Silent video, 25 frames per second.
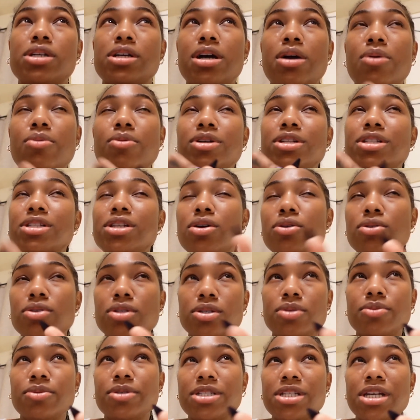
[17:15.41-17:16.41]
I went to
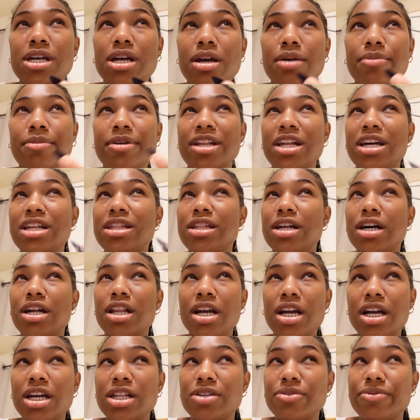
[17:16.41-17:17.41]
Ulta one time and I thought I
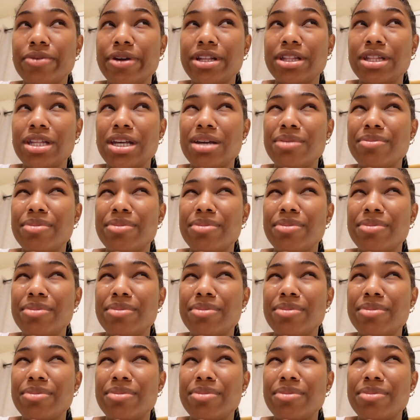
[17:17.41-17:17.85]
got the right thing,